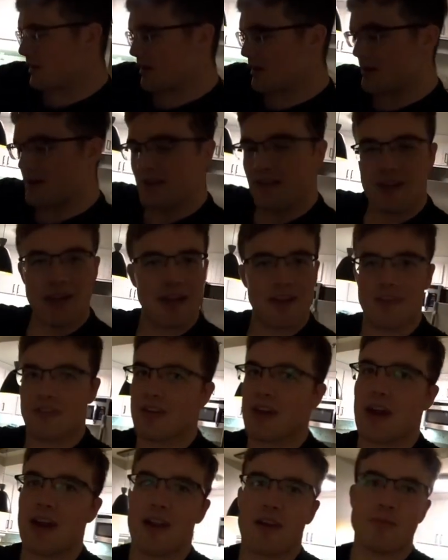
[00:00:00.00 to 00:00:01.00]
on? This guy's
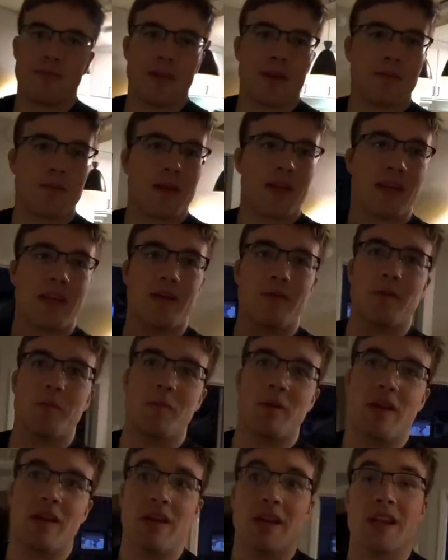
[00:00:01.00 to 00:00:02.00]
tired, man. I'm gonna get him to
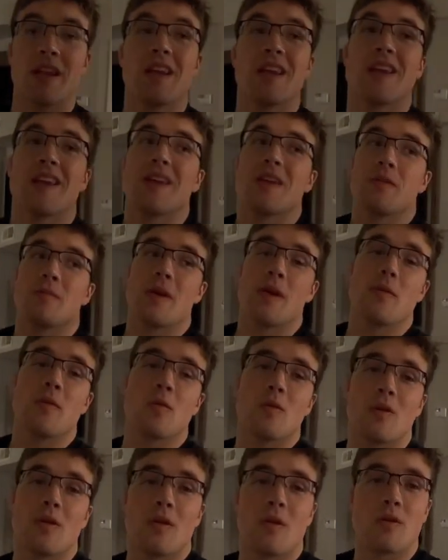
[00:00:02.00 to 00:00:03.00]
bed. Maybe
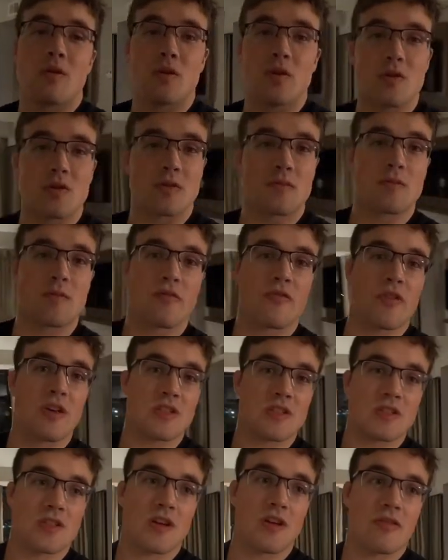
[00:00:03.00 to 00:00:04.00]
we'll do some
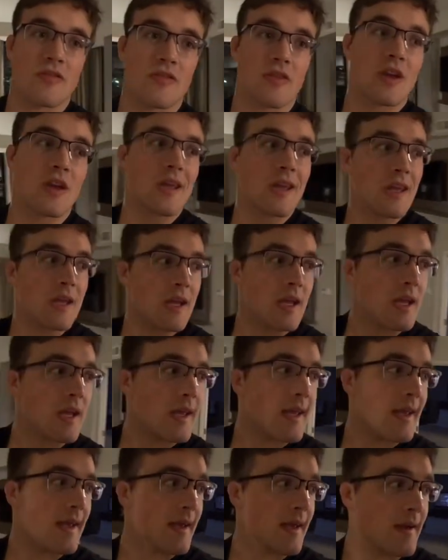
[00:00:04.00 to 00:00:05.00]
fun stuff
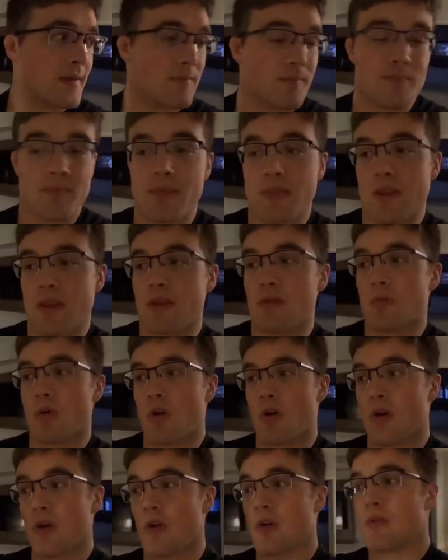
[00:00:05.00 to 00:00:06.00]

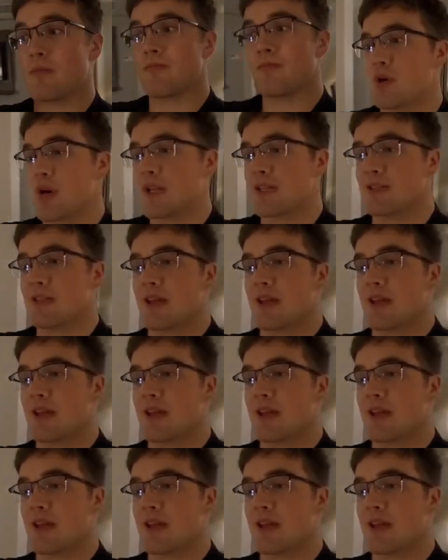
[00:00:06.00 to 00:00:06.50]
tomorrow. Bright